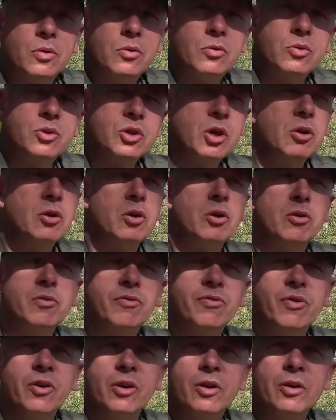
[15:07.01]
Also good
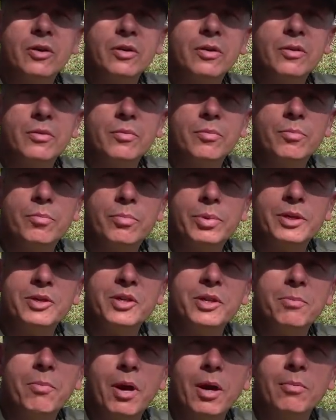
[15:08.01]
for
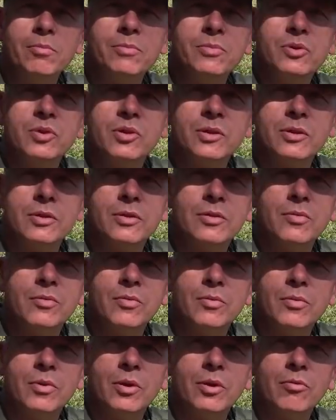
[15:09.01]
busy mums
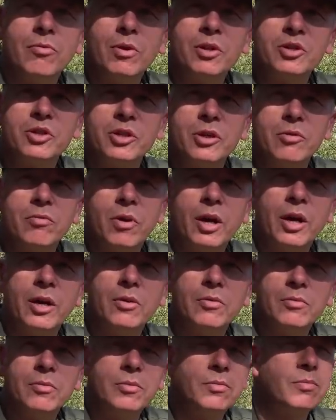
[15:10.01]
that are rushing
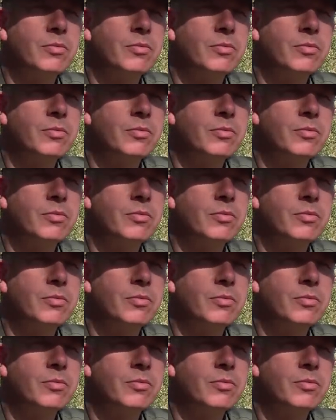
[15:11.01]
around,